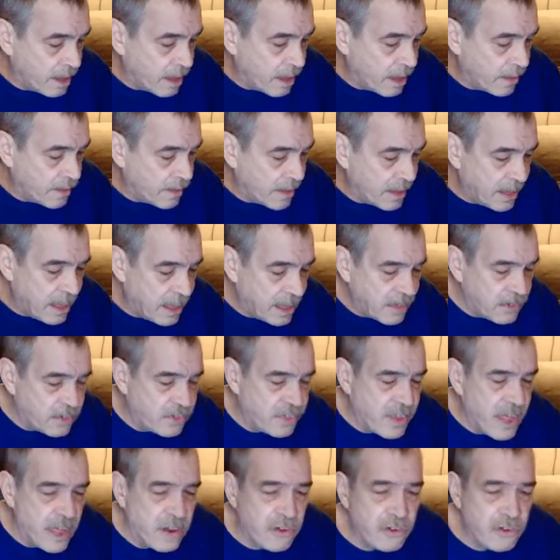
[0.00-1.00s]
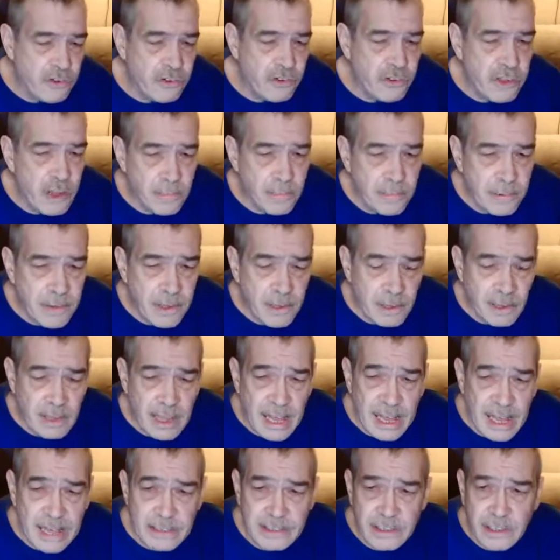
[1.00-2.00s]
I think he's stationed up in
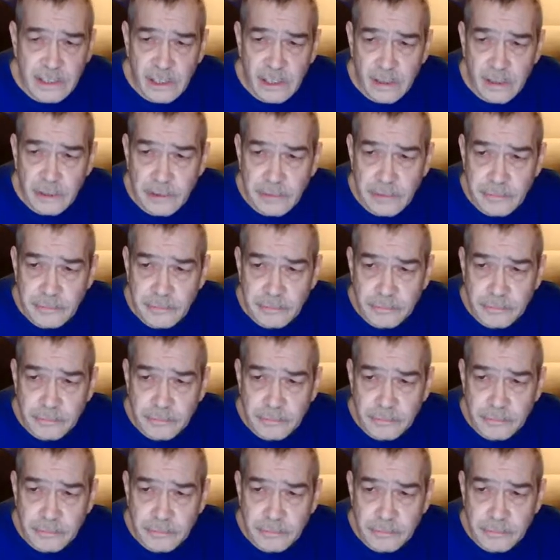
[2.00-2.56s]
Alaska.